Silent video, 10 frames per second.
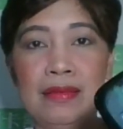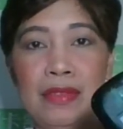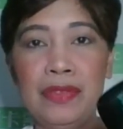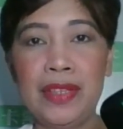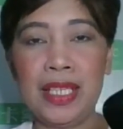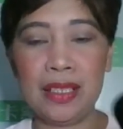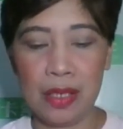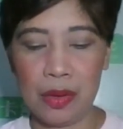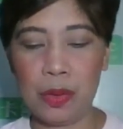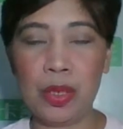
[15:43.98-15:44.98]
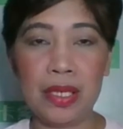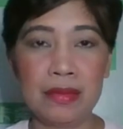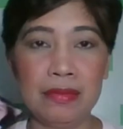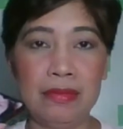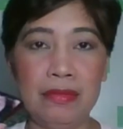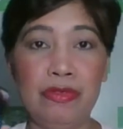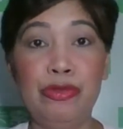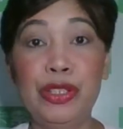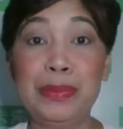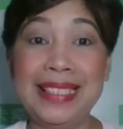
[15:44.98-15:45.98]
Wi-Fi or
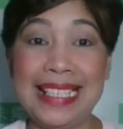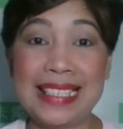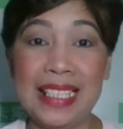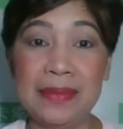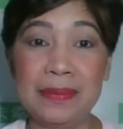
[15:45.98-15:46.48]
with my data.